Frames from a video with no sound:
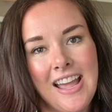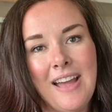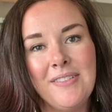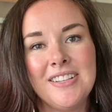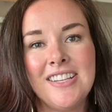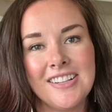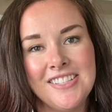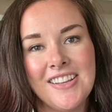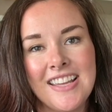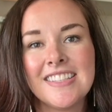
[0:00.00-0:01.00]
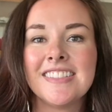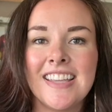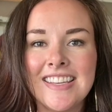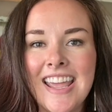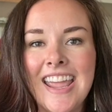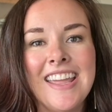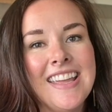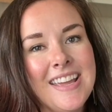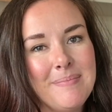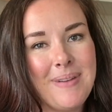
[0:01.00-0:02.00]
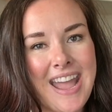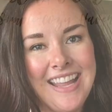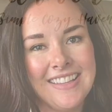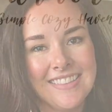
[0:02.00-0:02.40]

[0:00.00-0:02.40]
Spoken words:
I will talk to you guys on Sunday. Bye.